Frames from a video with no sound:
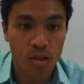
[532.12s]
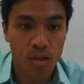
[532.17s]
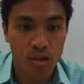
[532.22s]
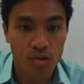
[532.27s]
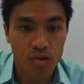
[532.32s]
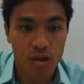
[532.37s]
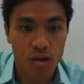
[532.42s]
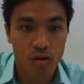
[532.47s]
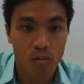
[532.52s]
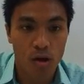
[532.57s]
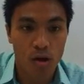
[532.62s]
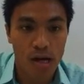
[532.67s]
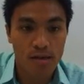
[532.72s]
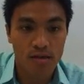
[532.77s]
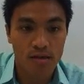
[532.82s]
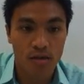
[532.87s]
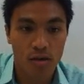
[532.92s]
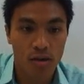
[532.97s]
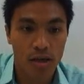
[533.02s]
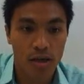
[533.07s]
So the white
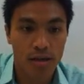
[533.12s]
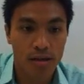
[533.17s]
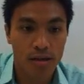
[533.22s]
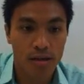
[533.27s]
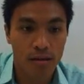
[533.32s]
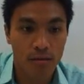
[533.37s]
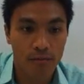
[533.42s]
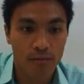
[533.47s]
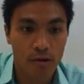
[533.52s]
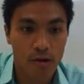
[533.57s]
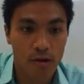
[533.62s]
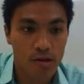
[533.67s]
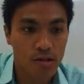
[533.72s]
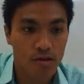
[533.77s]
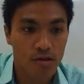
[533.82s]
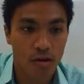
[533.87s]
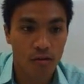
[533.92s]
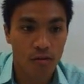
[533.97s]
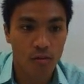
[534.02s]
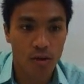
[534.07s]
solid,
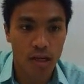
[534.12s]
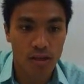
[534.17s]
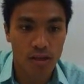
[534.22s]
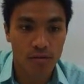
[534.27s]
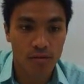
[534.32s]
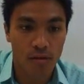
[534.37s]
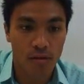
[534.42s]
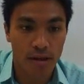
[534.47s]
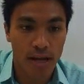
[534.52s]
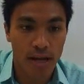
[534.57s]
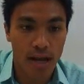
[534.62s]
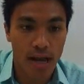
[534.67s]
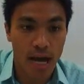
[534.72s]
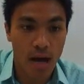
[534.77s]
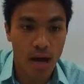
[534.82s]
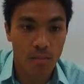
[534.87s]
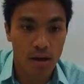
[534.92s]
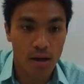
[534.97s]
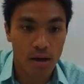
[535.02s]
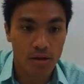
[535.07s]
first off, we need to find out
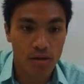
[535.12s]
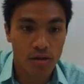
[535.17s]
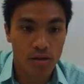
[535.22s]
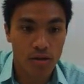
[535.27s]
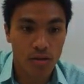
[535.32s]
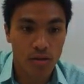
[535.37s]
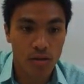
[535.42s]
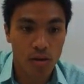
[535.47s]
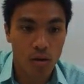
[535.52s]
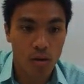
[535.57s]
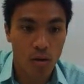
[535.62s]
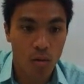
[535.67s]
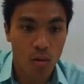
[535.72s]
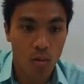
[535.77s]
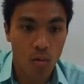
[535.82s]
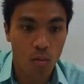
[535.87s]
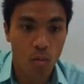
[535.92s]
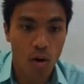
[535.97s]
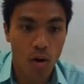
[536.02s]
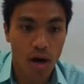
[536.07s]
how much
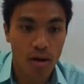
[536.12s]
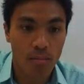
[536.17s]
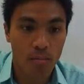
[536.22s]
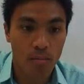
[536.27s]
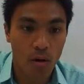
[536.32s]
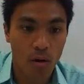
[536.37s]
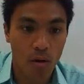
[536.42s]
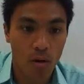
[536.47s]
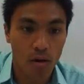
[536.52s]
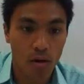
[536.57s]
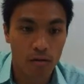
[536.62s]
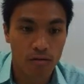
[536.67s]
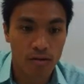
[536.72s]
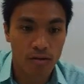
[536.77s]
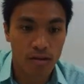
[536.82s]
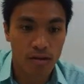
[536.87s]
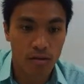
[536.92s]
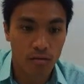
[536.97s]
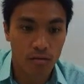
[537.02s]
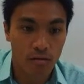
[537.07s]
1 mole of
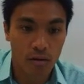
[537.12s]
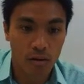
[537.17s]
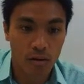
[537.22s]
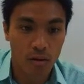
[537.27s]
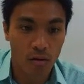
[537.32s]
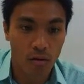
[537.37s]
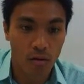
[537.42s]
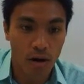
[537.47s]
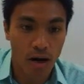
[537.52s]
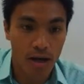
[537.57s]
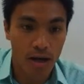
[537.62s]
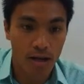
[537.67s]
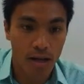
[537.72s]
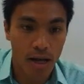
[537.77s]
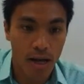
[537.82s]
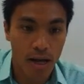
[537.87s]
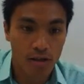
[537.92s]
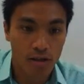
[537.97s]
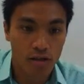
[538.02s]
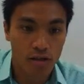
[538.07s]
silver chloride
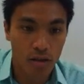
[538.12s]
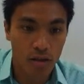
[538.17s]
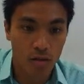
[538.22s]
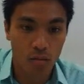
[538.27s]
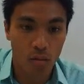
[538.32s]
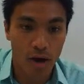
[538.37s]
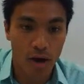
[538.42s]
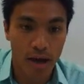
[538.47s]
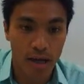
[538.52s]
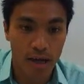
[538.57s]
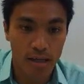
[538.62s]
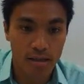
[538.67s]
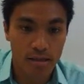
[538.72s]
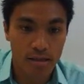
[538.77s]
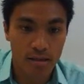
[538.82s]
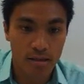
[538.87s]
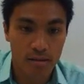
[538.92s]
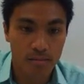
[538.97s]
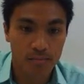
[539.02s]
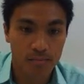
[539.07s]
actually
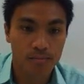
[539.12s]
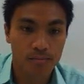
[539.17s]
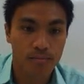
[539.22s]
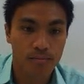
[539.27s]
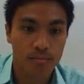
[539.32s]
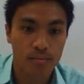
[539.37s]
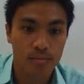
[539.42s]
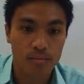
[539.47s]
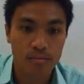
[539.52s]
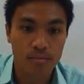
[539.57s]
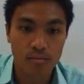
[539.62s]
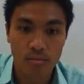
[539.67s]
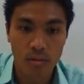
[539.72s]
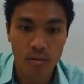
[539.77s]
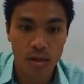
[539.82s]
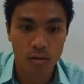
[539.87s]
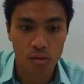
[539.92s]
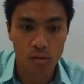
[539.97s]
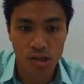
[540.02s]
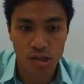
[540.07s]
weighs,
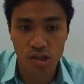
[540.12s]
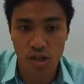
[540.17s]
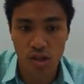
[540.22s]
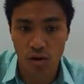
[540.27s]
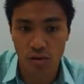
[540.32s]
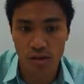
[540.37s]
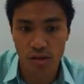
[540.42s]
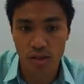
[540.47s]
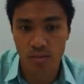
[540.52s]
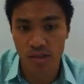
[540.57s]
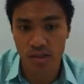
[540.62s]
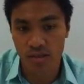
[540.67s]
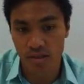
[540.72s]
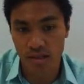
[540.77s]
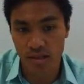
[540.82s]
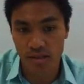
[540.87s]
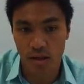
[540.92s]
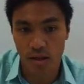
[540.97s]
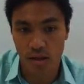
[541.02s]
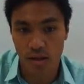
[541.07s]
which is going to be, so
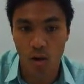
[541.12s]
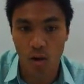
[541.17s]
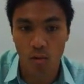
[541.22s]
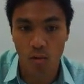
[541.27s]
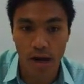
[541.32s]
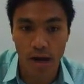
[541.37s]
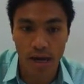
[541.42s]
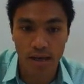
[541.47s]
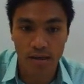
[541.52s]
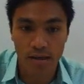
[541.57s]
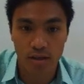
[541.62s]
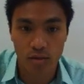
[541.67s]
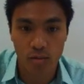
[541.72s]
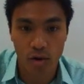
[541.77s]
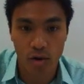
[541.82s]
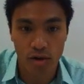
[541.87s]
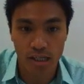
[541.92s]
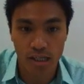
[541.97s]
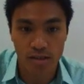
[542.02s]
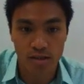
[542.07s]
this is the long way, you
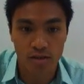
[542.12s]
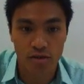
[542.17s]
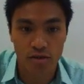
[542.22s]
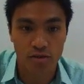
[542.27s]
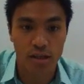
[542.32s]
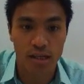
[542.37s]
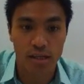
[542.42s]
won't need to do